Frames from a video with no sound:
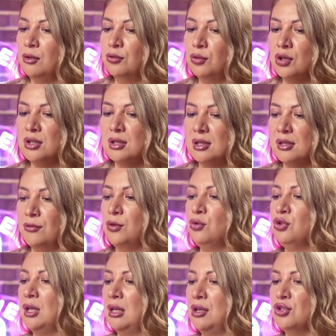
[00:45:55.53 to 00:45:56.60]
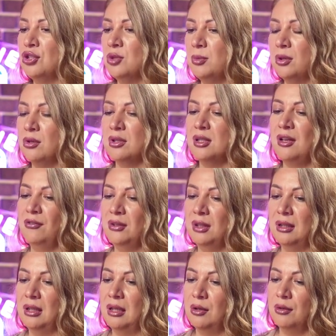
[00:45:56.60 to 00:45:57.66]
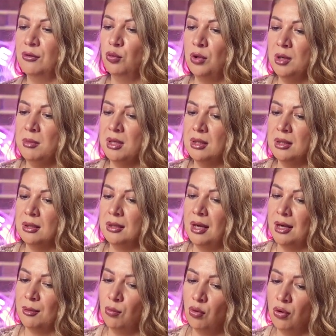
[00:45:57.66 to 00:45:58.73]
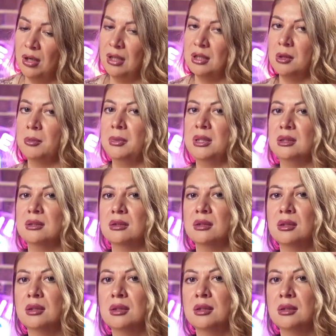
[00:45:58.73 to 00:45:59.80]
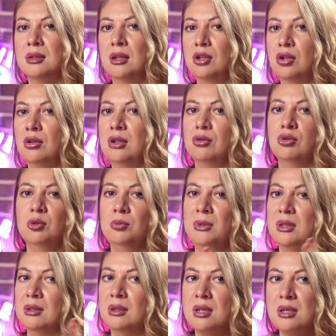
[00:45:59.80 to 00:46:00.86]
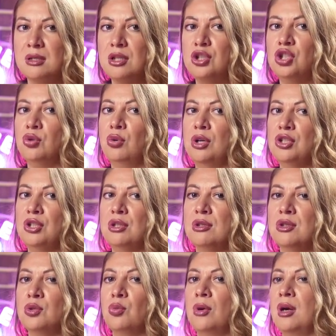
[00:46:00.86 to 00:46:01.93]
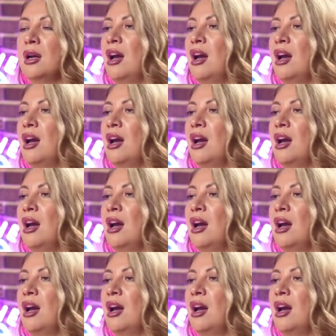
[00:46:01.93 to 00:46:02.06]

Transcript: Of course, there is a few challenges because definitely women, they are more a little bit, you know, there could be situations where